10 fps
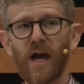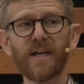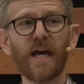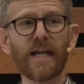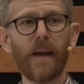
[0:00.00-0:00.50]

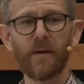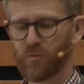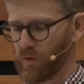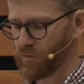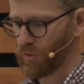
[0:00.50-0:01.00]
and dynamic
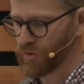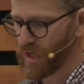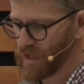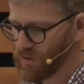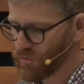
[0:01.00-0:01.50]
structural
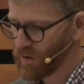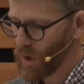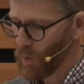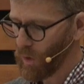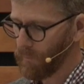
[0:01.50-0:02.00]
change,
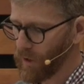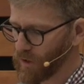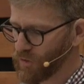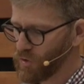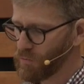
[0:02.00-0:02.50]
while
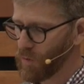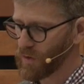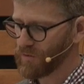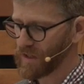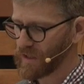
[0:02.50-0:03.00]
part two
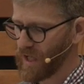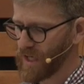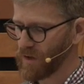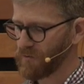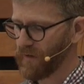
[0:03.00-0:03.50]
mourns the
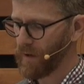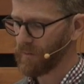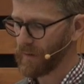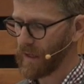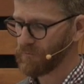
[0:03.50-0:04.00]
decline of the
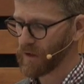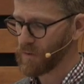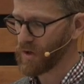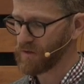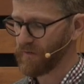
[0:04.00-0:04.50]
family and
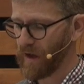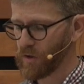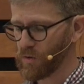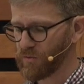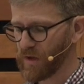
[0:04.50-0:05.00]
community
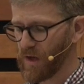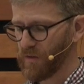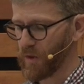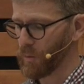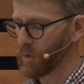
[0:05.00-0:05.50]
values
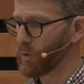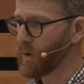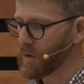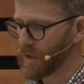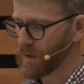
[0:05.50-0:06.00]
that were
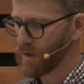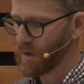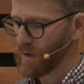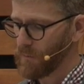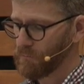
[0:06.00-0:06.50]
eroded
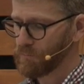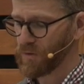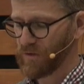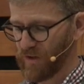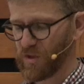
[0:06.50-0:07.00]

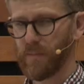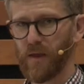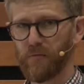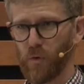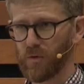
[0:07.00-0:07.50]
precisely
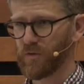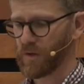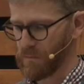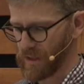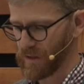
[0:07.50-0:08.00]
by the forces
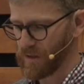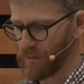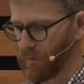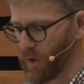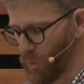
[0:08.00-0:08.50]
commended
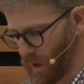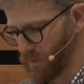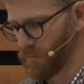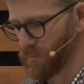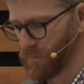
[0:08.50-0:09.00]
in part one.